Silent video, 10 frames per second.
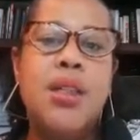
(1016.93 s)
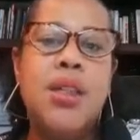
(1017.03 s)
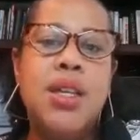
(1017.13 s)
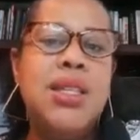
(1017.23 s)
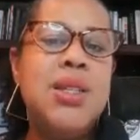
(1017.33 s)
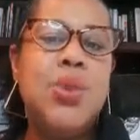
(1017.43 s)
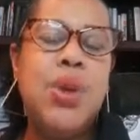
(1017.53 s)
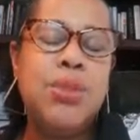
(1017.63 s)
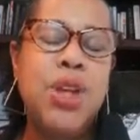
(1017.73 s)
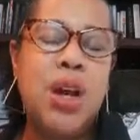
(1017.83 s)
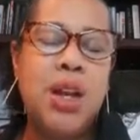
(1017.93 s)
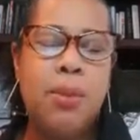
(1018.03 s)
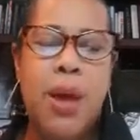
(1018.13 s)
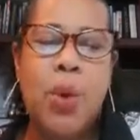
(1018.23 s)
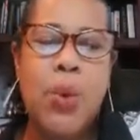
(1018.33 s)
this is what I'm talking
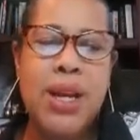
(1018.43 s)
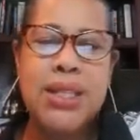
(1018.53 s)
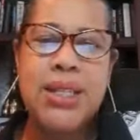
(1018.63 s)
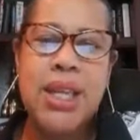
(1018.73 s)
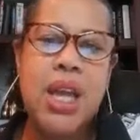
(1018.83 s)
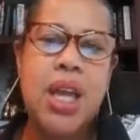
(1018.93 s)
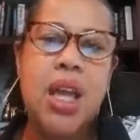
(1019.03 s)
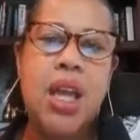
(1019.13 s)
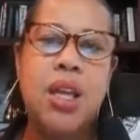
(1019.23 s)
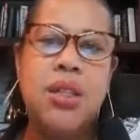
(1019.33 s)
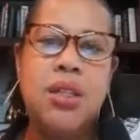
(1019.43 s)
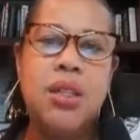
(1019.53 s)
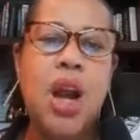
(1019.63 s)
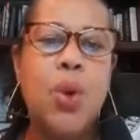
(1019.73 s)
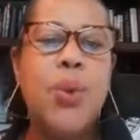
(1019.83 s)
about when I say
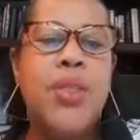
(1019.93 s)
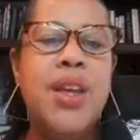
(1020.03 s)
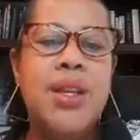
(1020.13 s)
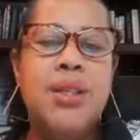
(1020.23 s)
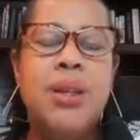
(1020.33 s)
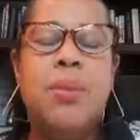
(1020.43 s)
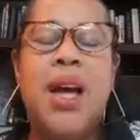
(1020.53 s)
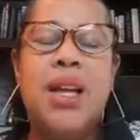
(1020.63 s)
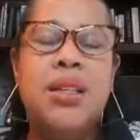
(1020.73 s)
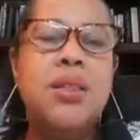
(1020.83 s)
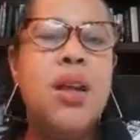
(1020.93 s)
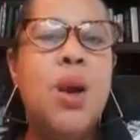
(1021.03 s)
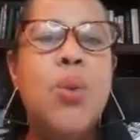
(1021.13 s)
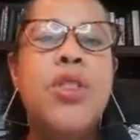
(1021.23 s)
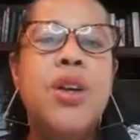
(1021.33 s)
start with the end in mind.
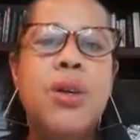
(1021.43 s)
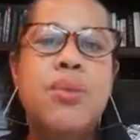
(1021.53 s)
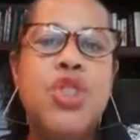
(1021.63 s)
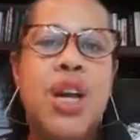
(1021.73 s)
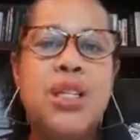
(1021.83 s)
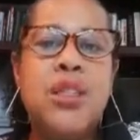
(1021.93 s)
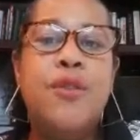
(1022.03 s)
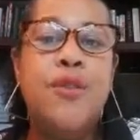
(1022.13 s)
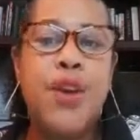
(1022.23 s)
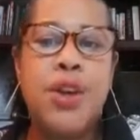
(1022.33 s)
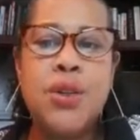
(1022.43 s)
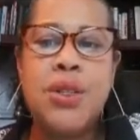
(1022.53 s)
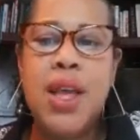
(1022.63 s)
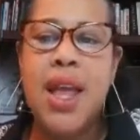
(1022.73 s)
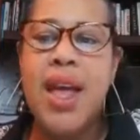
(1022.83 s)
Start with the objective
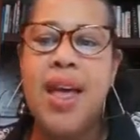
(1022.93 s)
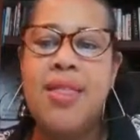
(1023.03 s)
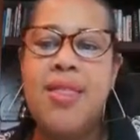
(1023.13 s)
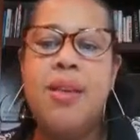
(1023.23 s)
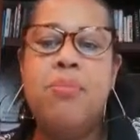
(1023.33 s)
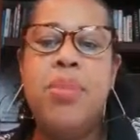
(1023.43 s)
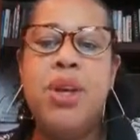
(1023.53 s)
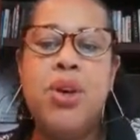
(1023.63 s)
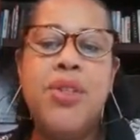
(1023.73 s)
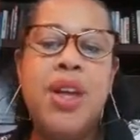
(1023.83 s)
first, and then build